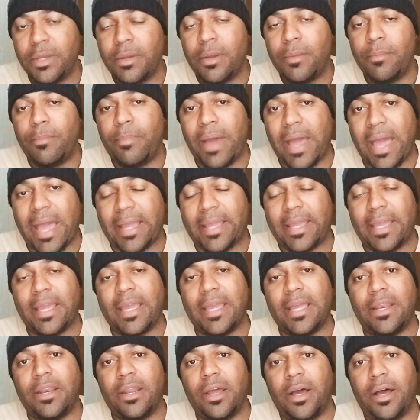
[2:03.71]
Back
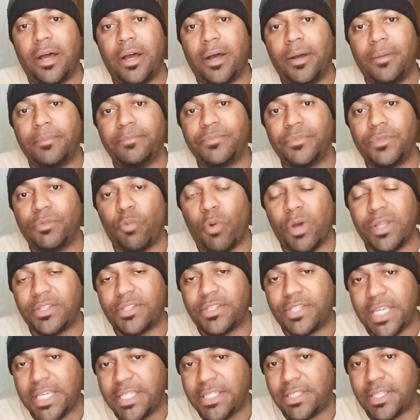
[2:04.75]
in um,
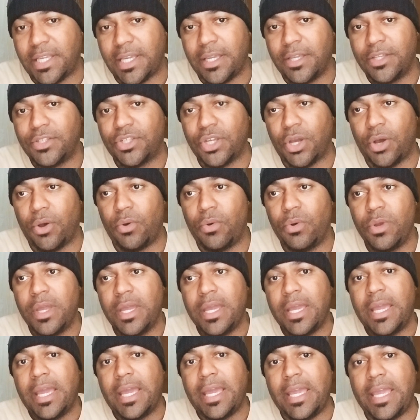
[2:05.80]
160. So
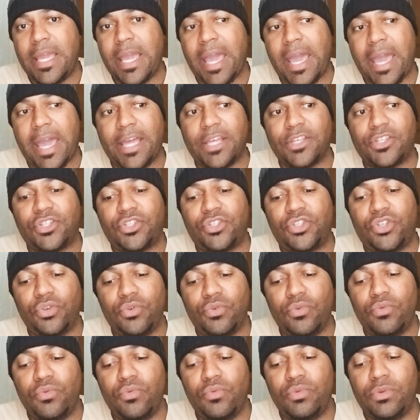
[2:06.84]
he has
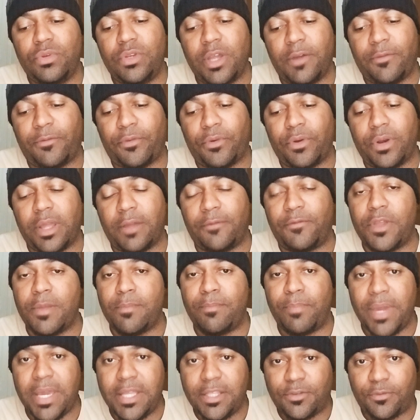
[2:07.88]
two different, if he
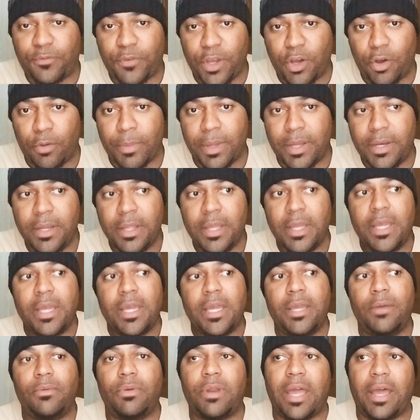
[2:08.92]
beats Fielding,
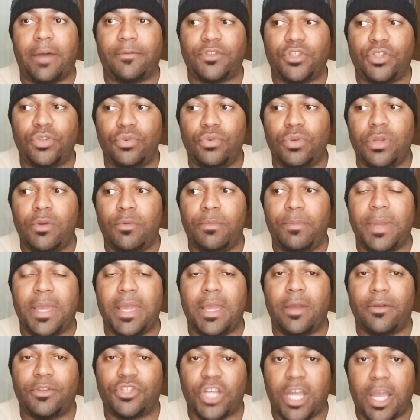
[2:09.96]
he would have two, he would
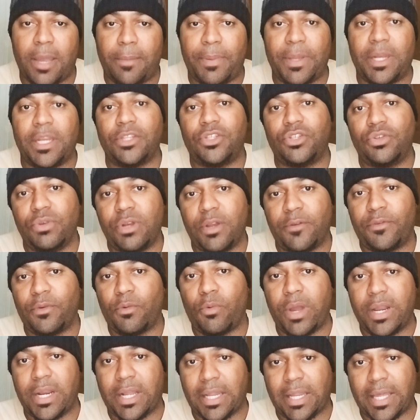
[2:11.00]
be champion in two different
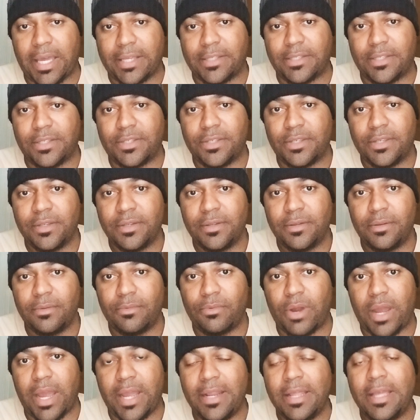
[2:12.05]
weight classes,
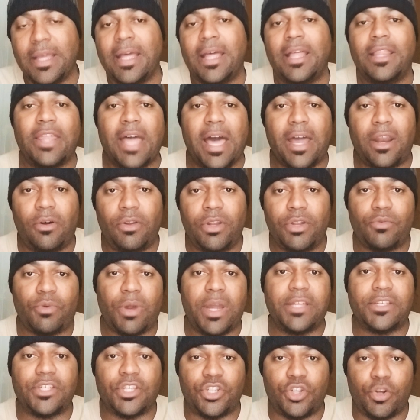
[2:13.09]
right? That only
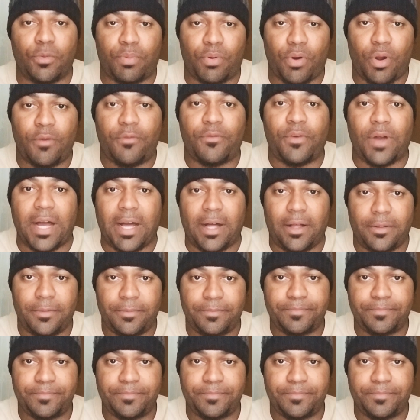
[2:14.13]
raises your profile.